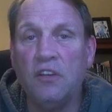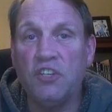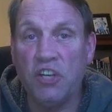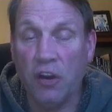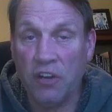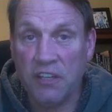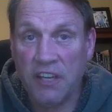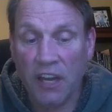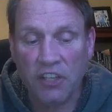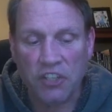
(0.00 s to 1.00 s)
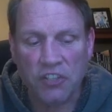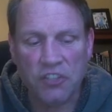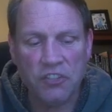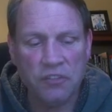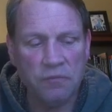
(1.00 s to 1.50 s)
shared
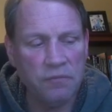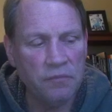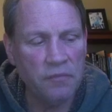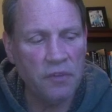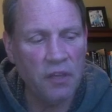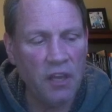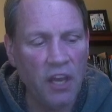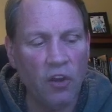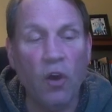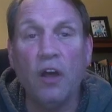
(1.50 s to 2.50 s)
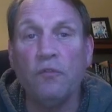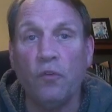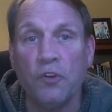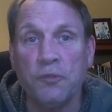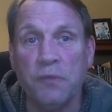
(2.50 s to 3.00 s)
intelligence, and law
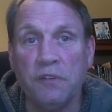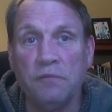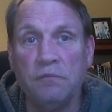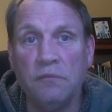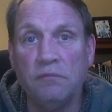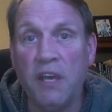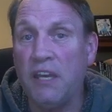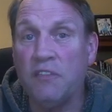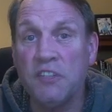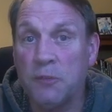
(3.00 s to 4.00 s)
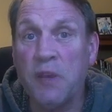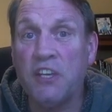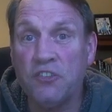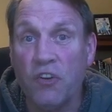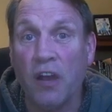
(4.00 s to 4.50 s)
enforcement, and even
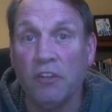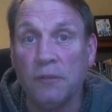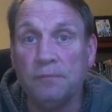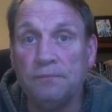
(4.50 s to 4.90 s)
space travel.